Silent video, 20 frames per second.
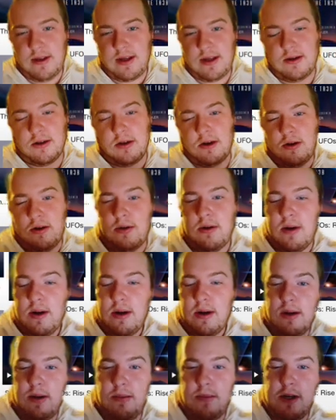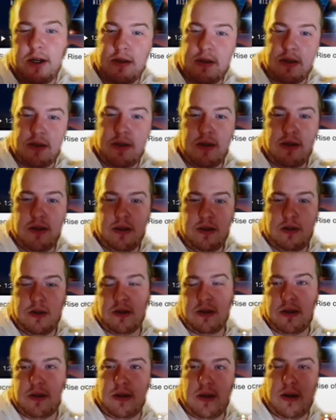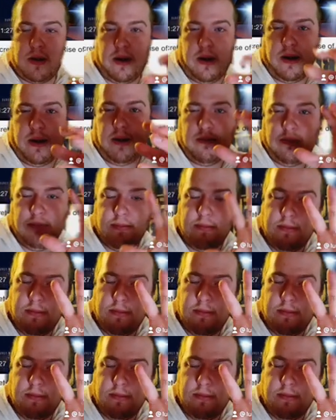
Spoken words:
So you might see just like